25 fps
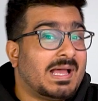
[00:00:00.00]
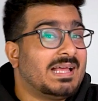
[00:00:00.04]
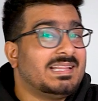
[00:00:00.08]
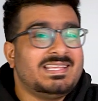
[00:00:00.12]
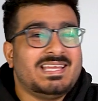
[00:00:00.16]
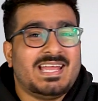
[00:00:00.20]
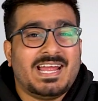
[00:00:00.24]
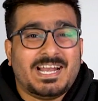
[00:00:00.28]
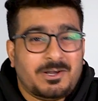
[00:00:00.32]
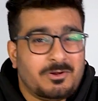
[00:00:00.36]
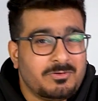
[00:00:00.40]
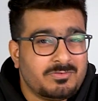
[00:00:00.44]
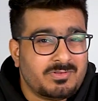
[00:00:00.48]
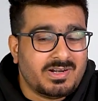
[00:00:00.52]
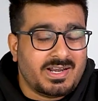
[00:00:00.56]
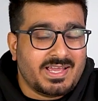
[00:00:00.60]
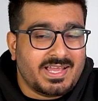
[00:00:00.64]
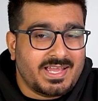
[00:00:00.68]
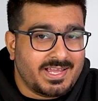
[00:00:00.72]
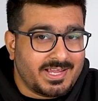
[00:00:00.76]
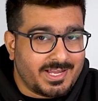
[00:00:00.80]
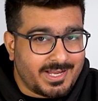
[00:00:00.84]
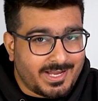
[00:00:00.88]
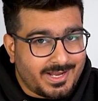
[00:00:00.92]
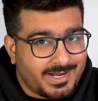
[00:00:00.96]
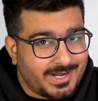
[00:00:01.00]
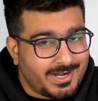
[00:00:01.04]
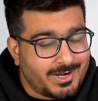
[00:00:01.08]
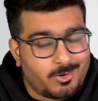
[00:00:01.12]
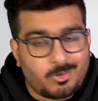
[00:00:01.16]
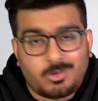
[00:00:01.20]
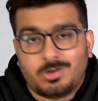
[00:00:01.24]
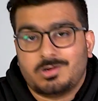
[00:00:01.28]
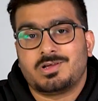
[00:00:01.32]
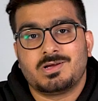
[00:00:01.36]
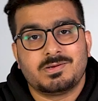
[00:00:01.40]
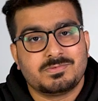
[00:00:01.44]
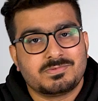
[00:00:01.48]
at the end of the day, it
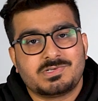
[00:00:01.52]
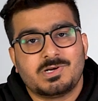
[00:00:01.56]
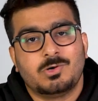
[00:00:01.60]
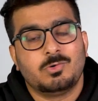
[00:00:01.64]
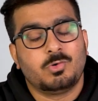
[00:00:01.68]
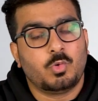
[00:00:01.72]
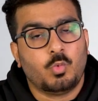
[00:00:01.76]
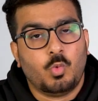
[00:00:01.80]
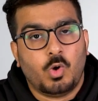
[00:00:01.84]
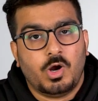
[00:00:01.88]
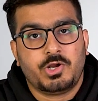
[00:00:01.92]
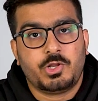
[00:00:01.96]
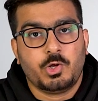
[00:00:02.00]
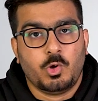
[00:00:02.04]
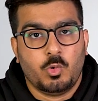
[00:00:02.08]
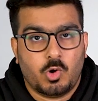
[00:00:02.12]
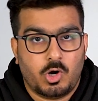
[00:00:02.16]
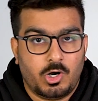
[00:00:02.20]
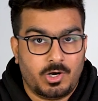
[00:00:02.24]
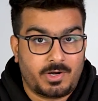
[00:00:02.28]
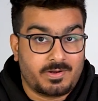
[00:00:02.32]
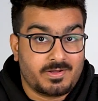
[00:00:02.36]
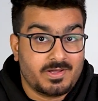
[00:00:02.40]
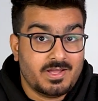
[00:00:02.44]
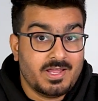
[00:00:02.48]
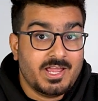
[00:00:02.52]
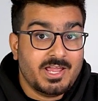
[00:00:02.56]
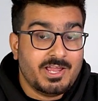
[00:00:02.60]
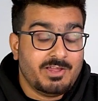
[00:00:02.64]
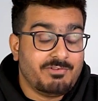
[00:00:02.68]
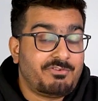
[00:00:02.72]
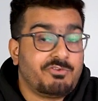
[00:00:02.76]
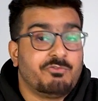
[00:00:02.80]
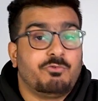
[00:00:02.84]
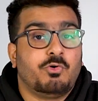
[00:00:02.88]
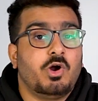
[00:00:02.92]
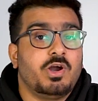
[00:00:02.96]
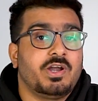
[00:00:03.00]
all comes down to what you want. If
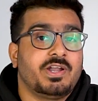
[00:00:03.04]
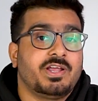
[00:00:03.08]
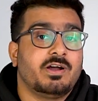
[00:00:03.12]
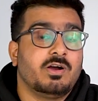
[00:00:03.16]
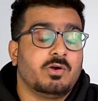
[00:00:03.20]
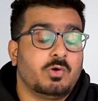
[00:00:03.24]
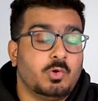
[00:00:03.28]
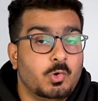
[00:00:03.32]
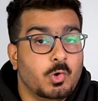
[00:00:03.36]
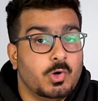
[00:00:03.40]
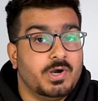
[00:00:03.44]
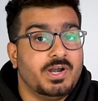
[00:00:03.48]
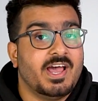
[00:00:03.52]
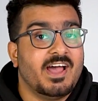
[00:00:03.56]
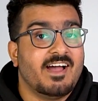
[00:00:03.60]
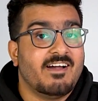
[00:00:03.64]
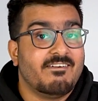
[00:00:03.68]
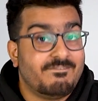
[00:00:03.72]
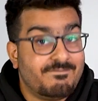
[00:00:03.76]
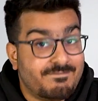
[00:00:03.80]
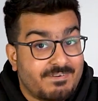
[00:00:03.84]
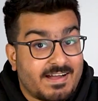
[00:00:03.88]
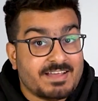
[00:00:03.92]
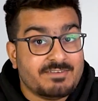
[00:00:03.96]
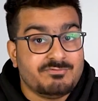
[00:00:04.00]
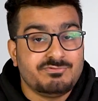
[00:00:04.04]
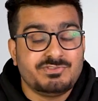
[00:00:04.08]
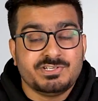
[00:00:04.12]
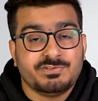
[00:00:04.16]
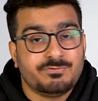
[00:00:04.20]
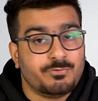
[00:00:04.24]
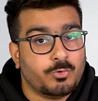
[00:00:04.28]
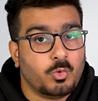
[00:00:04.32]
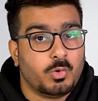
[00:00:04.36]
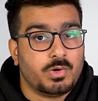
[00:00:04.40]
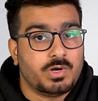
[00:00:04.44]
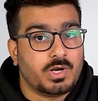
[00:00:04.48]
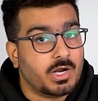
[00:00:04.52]
you want a good 5G
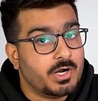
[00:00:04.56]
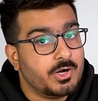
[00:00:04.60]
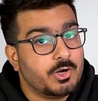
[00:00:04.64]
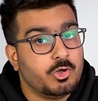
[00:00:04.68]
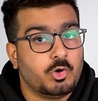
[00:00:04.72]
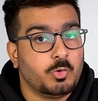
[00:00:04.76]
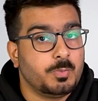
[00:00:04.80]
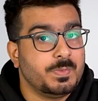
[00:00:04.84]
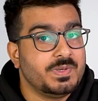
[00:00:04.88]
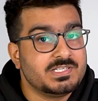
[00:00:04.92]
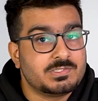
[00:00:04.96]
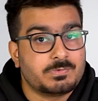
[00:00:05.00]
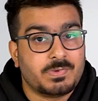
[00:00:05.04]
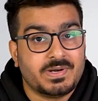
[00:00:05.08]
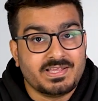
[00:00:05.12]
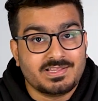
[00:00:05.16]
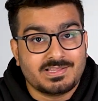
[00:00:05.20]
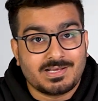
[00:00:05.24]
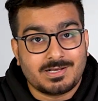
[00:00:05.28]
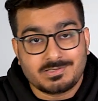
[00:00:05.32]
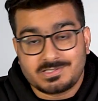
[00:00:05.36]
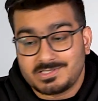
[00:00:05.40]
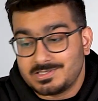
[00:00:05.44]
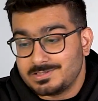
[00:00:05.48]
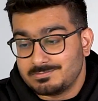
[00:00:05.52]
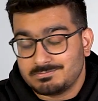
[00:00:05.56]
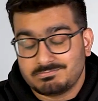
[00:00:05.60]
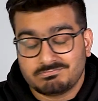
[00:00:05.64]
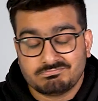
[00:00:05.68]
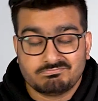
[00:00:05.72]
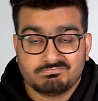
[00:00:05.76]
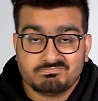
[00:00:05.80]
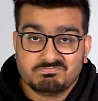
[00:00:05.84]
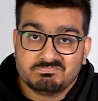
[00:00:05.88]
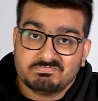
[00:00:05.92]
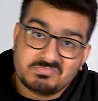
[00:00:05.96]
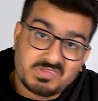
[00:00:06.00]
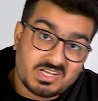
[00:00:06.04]
phone under Rs 20,000,
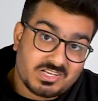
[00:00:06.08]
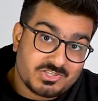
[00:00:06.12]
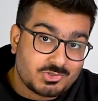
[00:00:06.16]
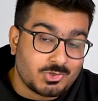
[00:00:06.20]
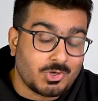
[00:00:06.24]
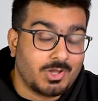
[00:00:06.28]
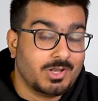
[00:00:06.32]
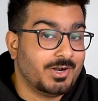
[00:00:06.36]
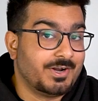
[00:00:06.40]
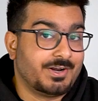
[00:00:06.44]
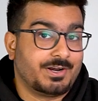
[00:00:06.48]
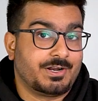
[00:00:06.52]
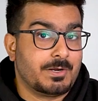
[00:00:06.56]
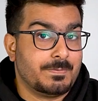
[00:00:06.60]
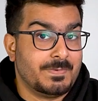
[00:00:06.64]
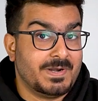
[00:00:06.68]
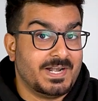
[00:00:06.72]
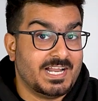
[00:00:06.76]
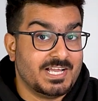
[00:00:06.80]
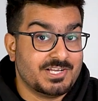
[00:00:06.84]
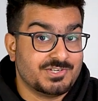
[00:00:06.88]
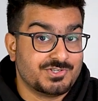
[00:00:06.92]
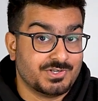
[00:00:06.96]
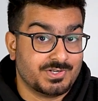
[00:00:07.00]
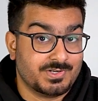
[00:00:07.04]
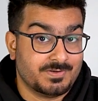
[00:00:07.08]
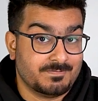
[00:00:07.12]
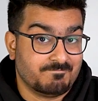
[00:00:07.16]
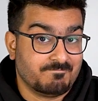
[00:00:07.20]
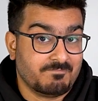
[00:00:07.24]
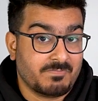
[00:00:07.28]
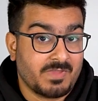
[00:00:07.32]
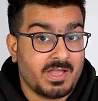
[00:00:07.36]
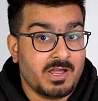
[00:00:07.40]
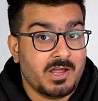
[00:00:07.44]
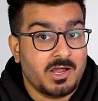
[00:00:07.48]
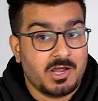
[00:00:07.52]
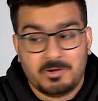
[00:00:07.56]
solid recommendation.
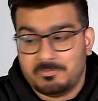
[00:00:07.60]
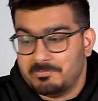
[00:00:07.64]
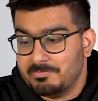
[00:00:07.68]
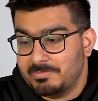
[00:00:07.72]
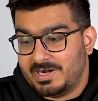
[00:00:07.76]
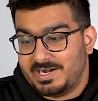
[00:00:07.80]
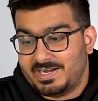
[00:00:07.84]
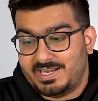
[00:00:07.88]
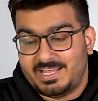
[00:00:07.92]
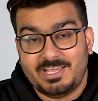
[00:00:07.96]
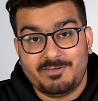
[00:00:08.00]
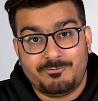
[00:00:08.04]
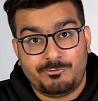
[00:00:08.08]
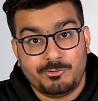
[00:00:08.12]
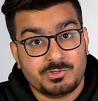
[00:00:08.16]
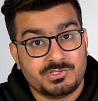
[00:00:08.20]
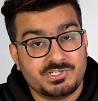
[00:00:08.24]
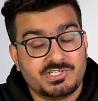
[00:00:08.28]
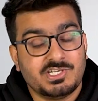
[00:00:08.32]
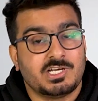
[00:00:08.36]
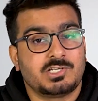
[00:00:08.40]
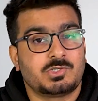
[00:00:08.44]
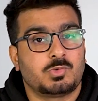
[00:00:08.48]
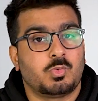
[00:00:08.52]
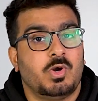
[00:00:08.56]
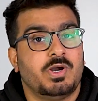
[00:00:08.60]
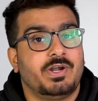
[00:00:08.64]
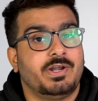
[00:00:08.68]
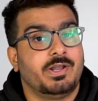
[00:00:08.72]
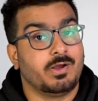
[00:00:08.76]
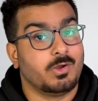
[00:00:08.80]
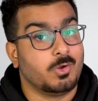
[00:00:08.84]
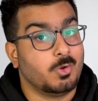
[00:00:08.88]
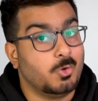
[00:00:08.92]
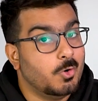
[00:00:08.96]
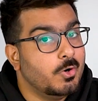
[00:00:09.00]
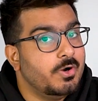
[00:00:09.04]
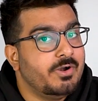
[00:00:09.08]
But if you just want a
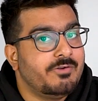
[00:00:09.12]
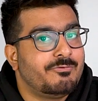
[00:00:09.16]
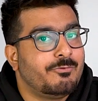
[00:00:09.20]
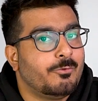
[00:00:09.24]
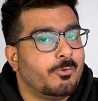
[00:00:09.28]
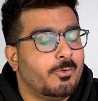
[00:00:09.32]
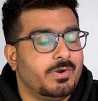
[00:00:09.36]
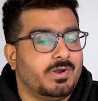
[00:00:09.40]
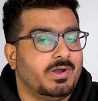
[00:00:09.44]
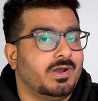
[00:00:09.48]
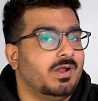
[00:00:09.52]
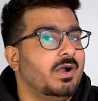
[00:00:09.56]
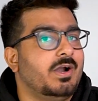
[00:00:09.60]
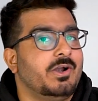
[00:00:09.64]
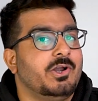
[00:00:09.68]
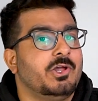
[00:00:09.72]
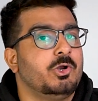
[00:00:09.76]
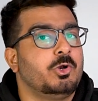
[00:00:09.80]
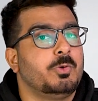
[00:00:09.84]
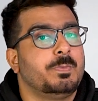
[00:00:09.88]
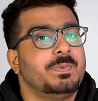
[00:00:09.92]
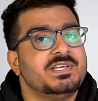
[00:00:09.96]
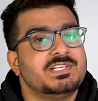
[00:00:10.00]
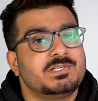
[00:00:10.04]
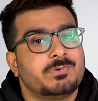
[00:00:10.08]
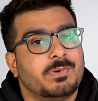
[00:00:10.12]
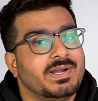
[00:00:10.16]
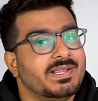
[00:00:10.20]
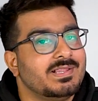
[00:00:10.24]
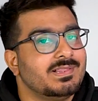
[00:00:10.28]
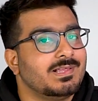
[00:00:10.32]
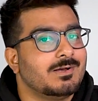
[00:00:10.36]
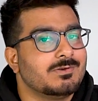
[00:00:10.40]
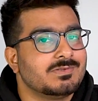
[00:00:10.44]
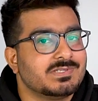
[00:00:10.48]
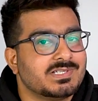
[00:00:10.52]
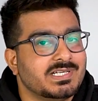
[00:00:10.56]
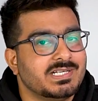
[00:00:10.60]
good phone under Rs
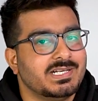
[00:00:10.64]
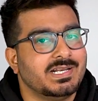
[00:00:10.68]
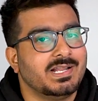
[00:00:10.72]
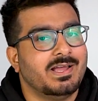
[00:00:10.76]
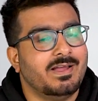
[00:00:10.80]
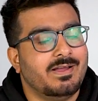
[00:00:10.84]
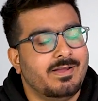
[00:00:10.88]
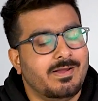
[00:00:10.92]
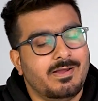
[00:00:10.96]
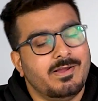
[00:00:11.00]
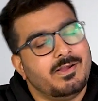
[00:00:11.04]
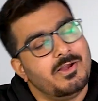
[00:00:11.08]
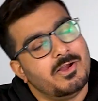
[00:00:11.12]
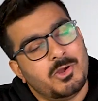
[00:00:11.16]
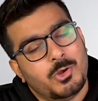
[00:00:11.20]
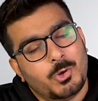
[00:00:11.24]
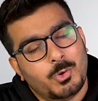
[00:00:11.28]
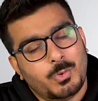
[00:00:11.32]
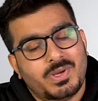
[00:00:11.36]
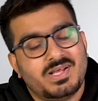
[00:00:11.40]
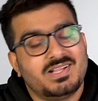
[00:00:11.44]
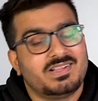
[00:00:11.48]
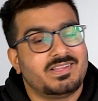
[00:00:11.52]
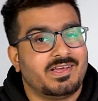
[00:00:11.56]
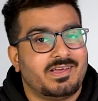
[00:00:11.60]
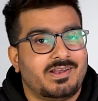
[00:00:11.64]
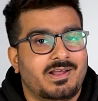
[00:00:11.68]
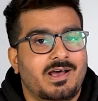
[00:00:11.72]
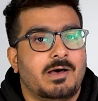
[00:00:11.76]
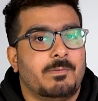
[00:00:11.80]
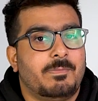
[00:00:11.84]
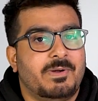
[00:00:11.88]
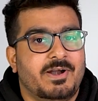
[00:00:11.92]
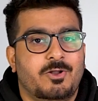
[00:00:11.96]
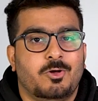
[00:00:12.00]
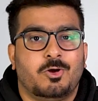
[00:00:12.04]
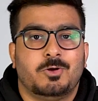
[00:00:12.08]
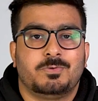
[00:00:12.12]
20,000, well, there are
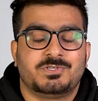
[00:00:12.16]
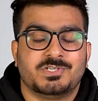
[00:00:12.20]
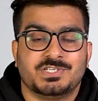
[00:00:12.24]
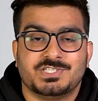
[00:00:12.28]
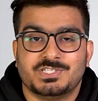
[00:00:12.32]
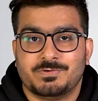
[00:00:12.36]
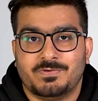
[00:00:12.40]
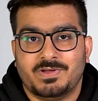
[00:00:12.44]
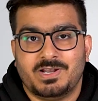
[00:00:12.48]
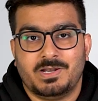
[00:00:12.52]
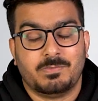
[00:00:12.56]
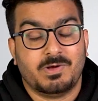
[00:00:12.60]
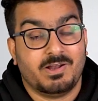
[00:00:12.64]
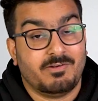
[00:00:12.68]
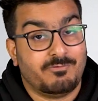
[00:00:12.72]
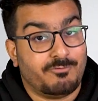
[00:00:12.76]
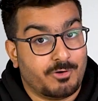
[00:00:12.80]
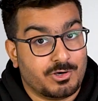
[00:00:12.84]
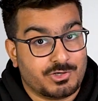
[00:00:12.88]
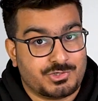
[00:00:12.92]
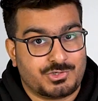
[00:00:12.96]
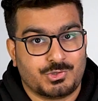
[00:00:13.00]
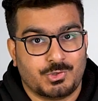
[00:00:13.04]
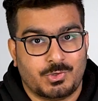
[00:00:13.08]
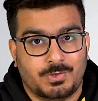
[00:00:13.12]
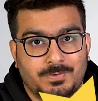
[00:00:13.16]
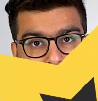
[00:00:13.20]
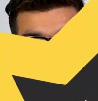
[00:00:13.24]
better options available for sure.